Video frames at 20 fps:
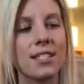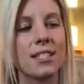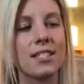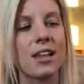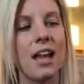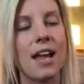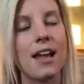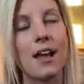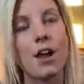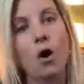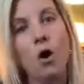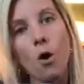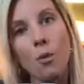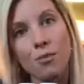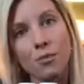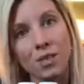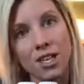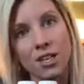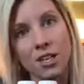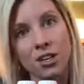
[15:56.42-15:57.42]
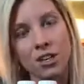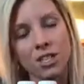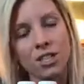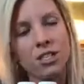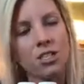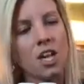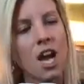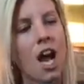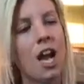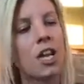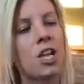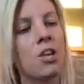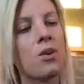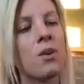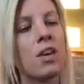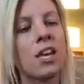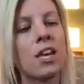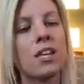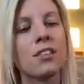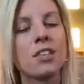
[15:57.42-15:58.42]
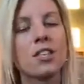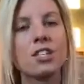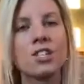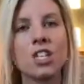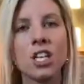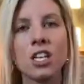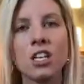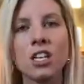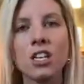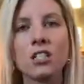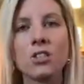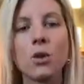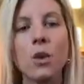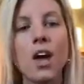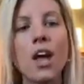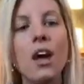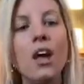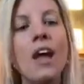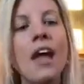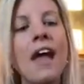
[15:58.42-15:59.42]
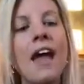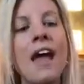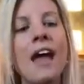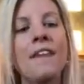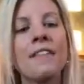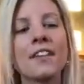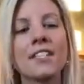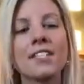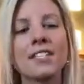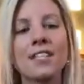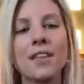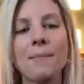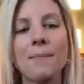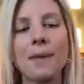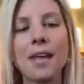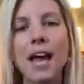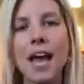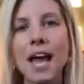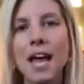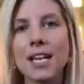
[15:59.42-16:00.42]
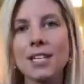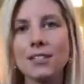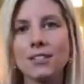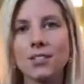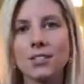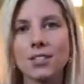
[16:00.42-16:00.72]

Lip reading: hopefully they're in stock. You can get the Genius oil and the Sleepy Eyes or